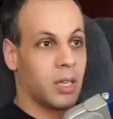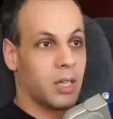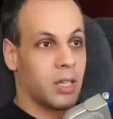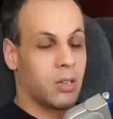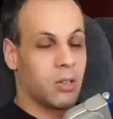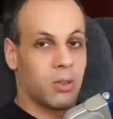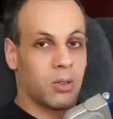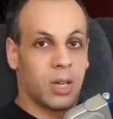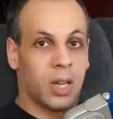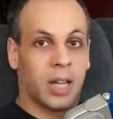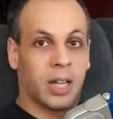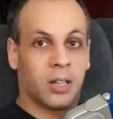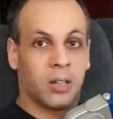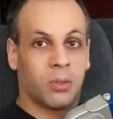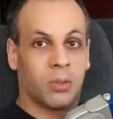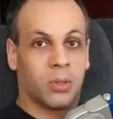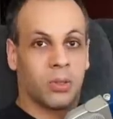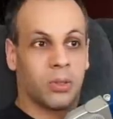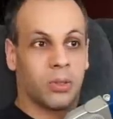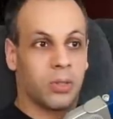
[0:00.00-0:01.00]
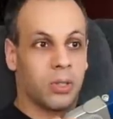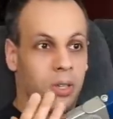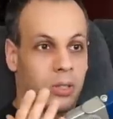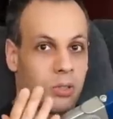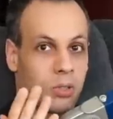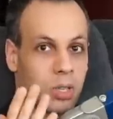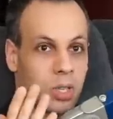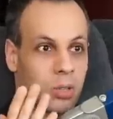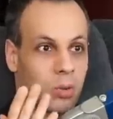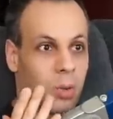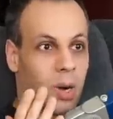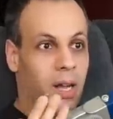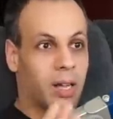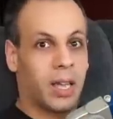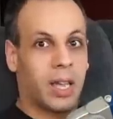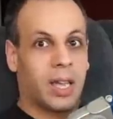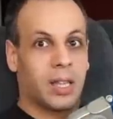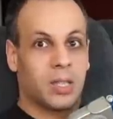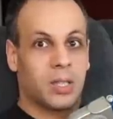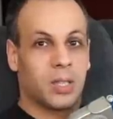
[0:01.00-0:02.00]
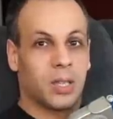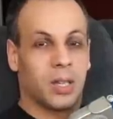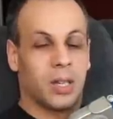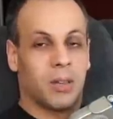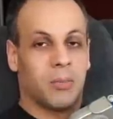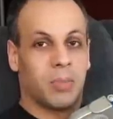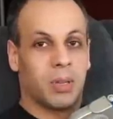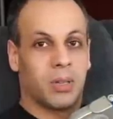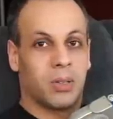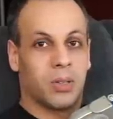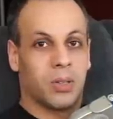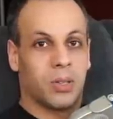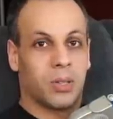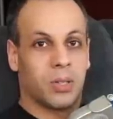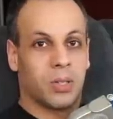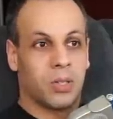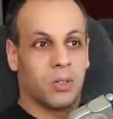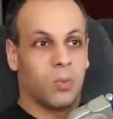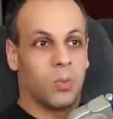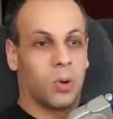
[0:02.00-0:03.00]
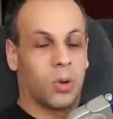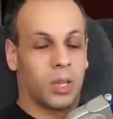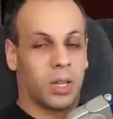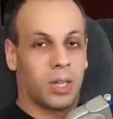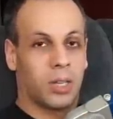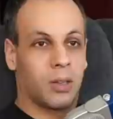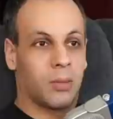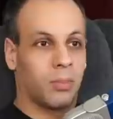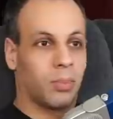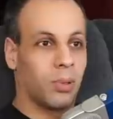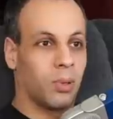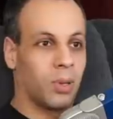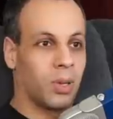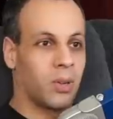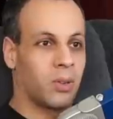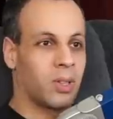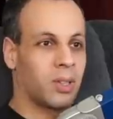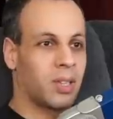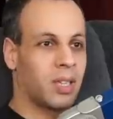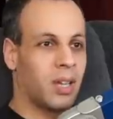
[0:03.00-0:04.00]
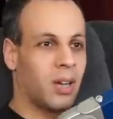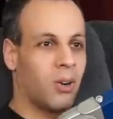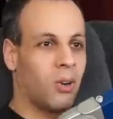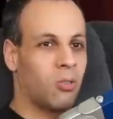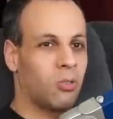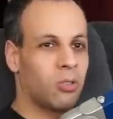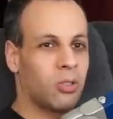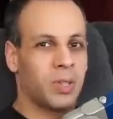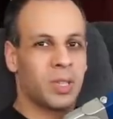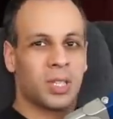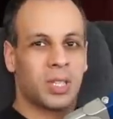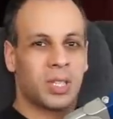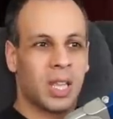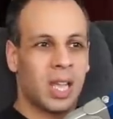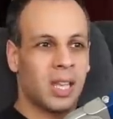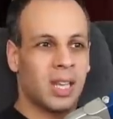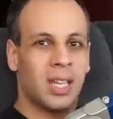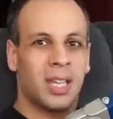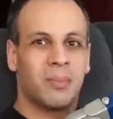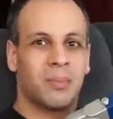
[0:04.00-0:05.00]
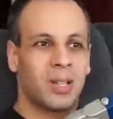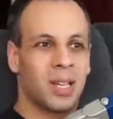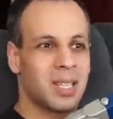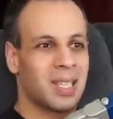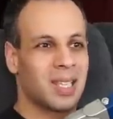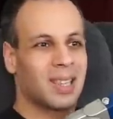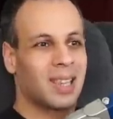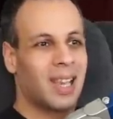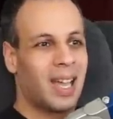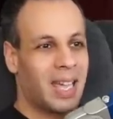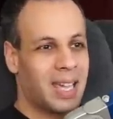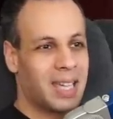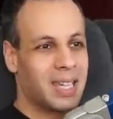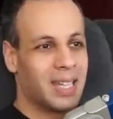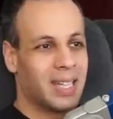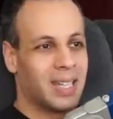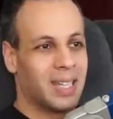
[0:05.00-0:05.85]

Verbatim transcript: your nine year old to see the Rockettes because you work at an employer that the owner of the stadium doesn't like.